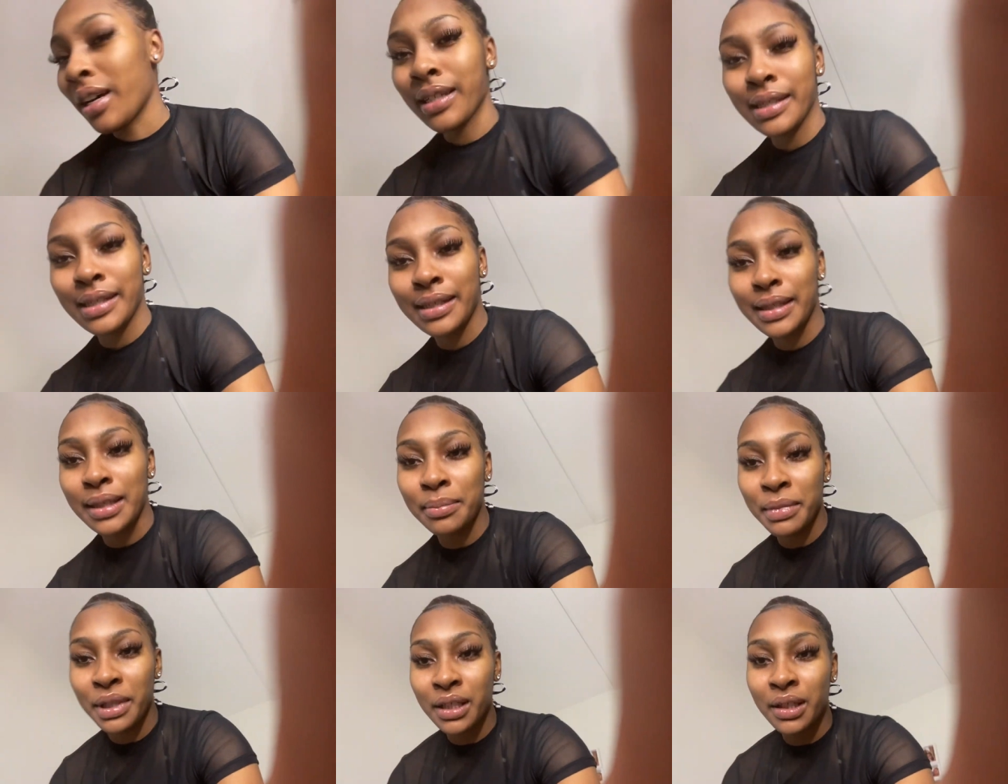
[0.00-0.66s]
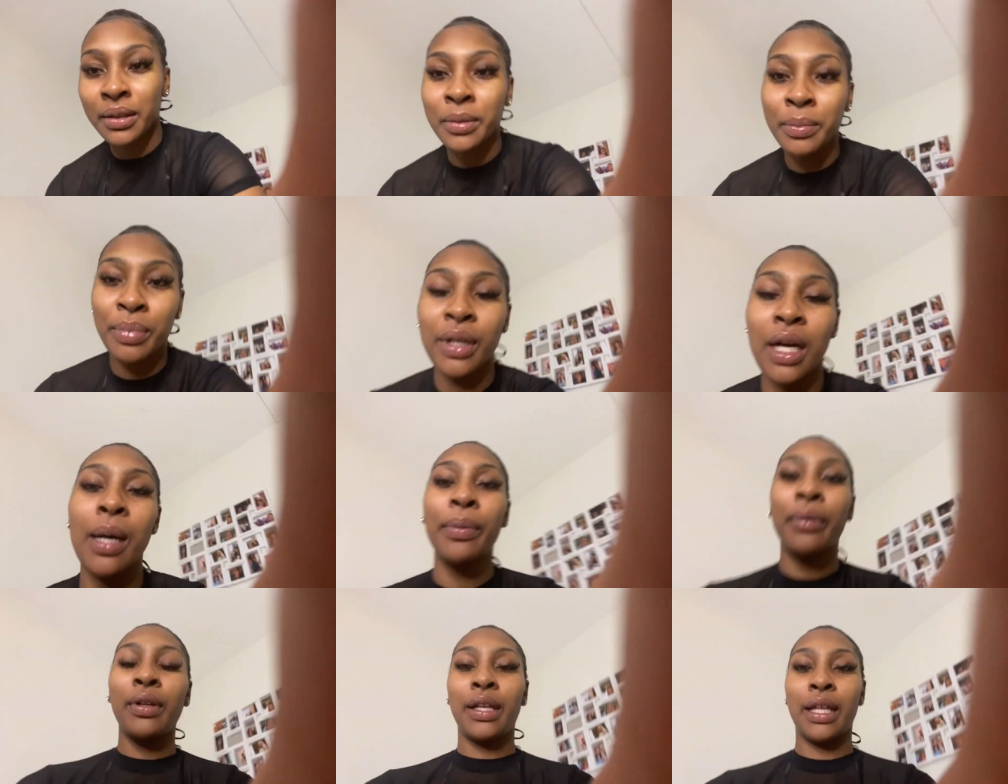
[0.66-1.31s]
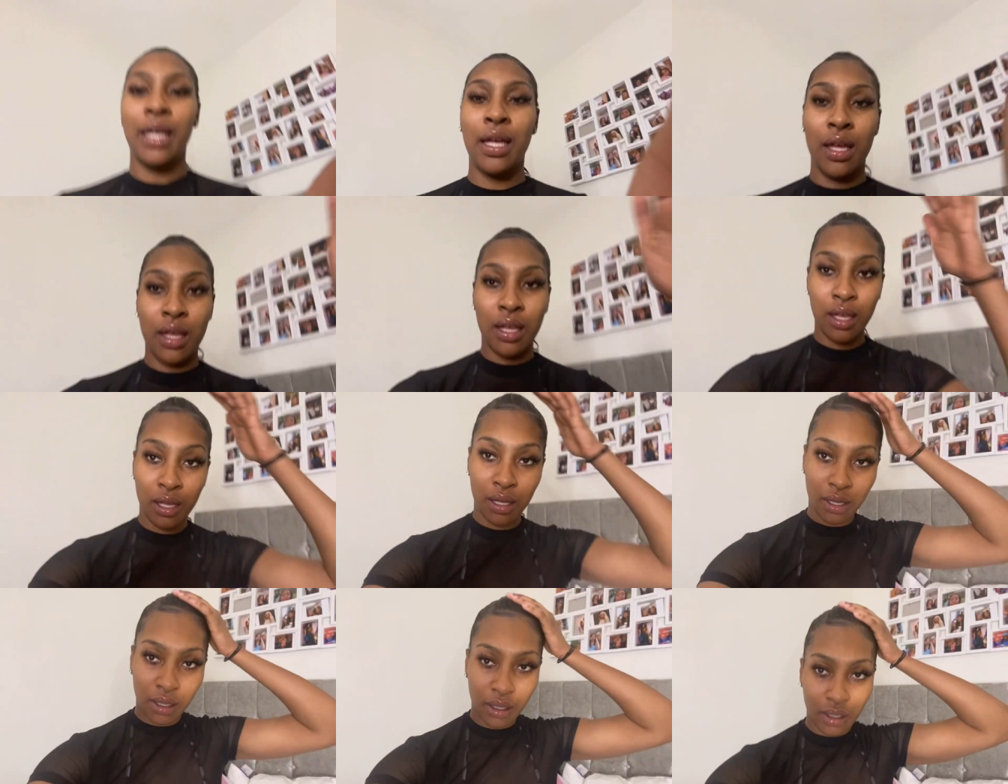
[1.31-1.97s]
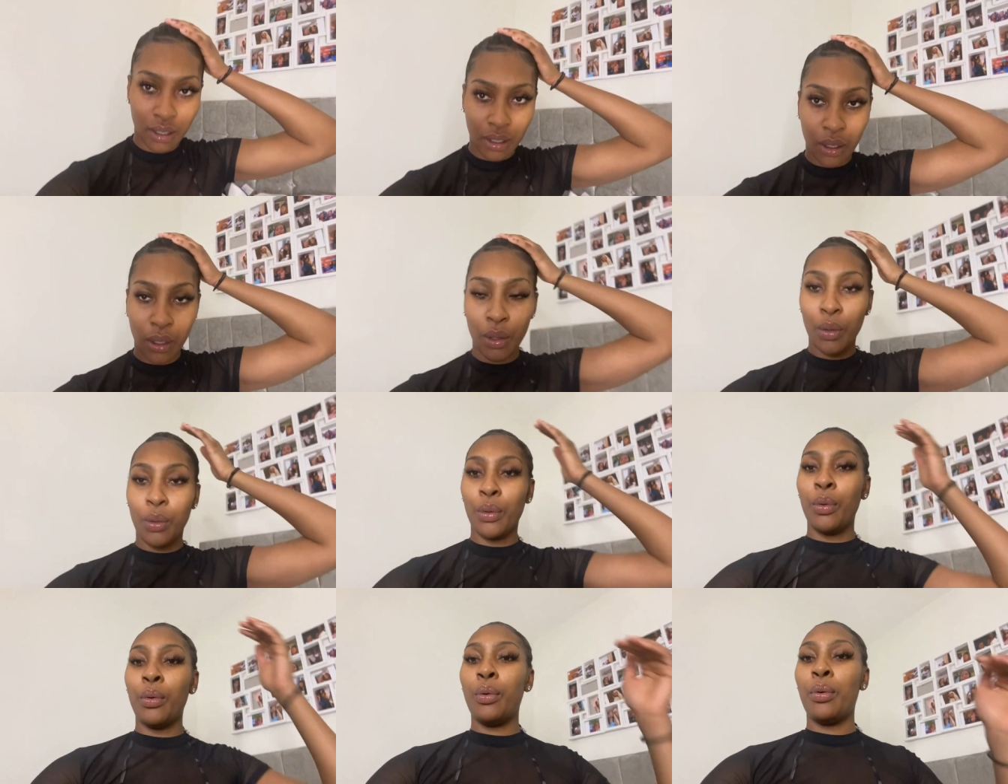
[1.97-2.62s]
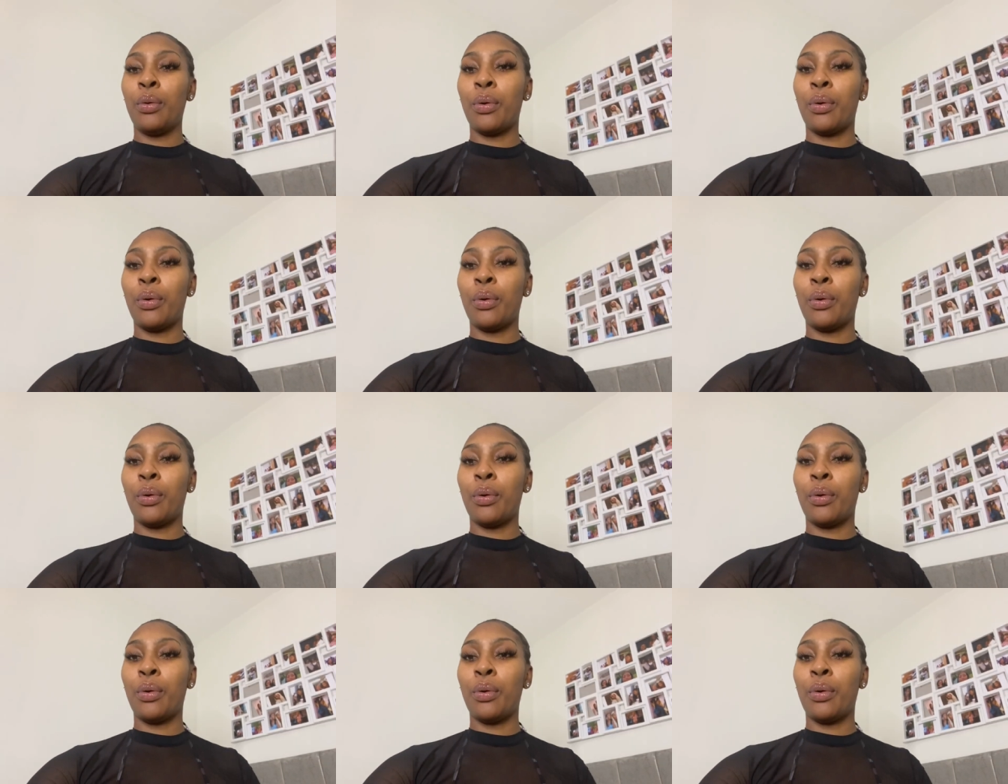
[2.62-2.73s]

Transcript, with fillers: see me properly. Whew.